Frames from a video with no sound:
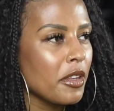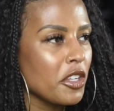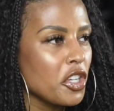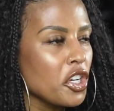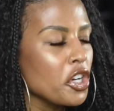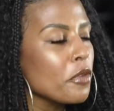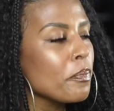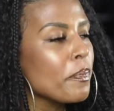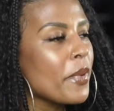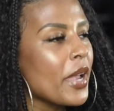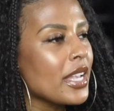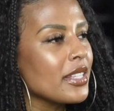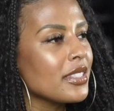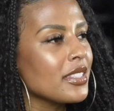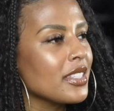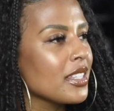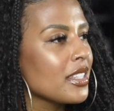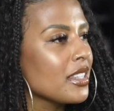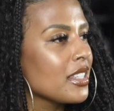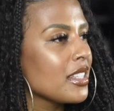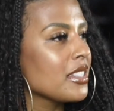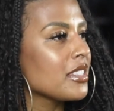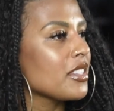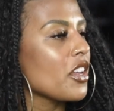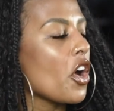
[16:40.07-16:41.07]
you're basing
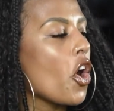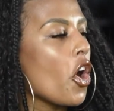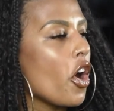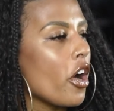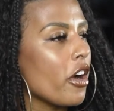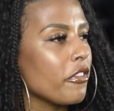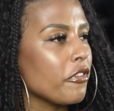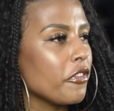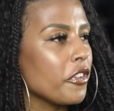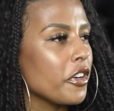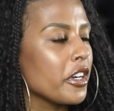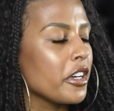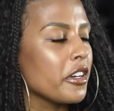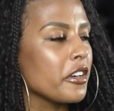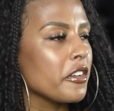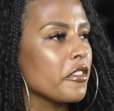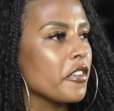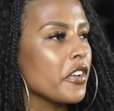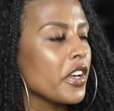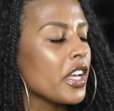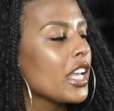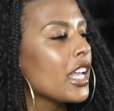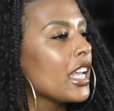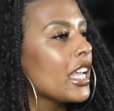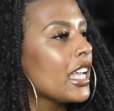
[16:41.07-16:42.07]
this off of
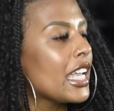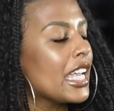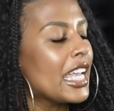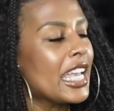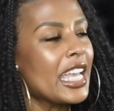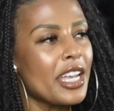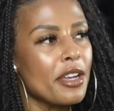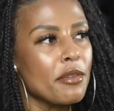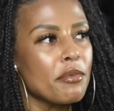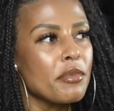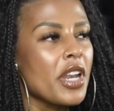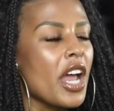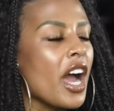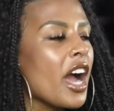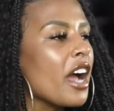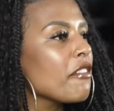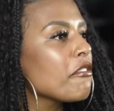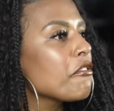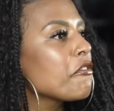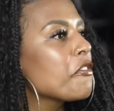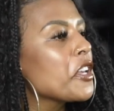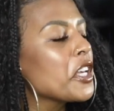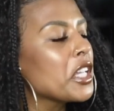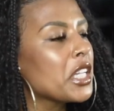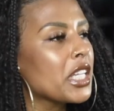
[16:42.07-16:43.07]
him not
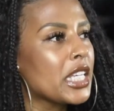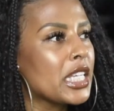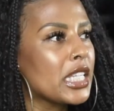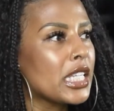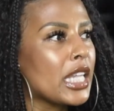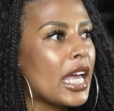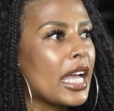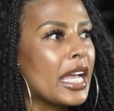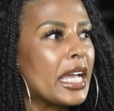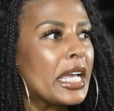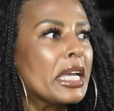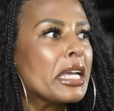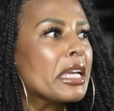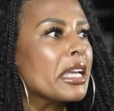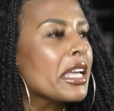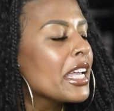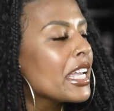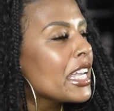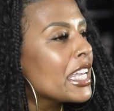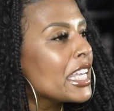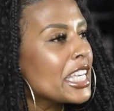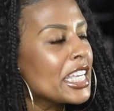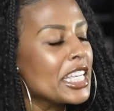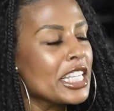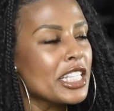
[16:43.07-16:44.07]
feeling like
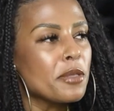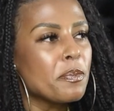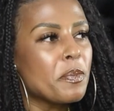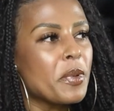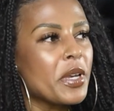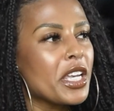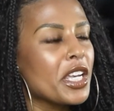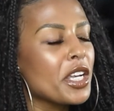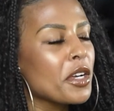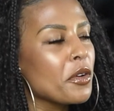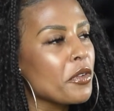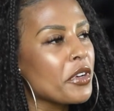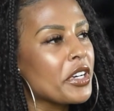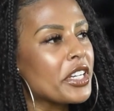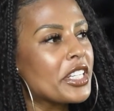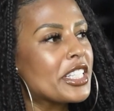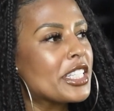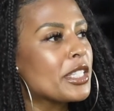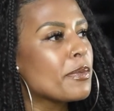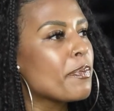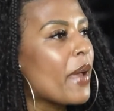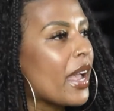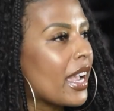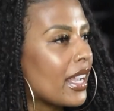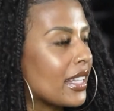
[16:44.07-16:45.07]
he's being
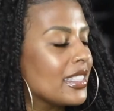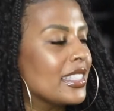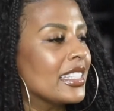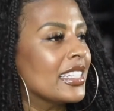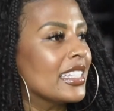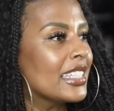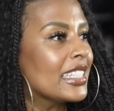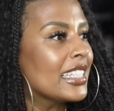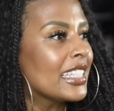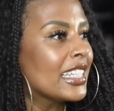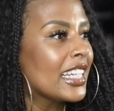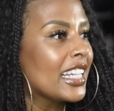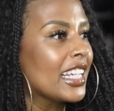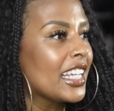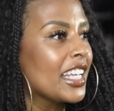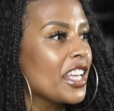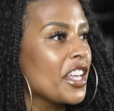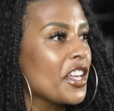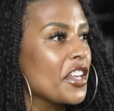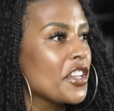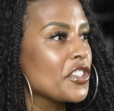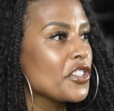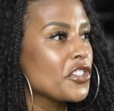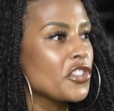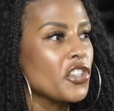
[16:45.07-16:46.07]
respected.
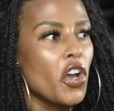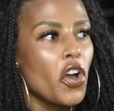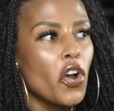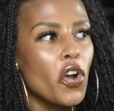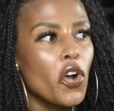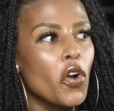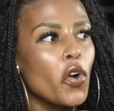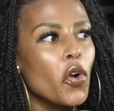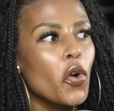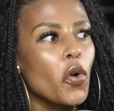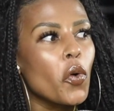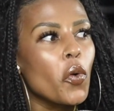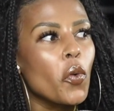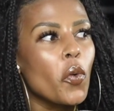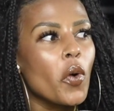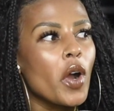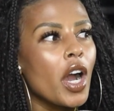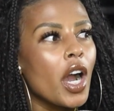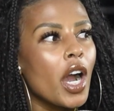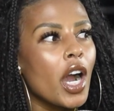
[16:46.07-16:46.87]
So